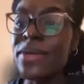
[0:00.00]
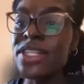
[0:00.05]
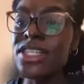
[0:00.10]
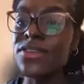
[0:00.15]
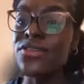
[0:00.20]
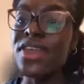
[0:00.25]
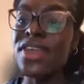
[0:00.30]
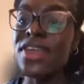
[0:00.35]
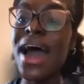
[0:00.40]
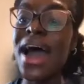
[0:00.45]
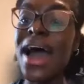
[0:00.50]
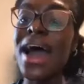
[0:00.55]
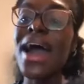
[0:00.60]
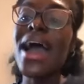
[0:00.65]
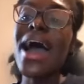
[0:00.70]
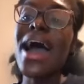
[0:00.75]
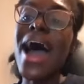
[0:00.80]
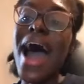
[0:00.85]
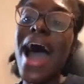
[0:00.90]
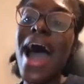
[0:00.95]
of that.
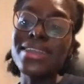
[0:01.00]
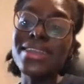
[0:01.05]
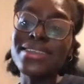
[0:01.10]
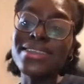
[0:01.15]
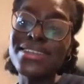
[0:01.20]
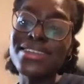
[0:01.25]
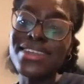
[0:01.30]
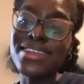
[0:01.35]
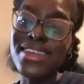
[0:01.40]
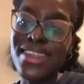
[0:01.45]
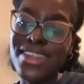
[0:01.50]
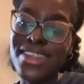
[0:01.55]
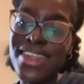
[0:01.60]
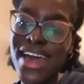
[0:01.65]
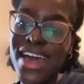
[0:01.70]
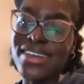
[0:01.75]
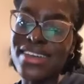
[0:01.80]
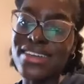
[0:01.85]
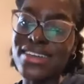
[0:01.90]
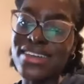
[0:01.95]
And
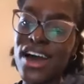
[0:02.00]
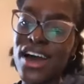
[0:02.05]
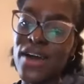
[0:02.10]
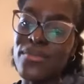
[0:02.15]
then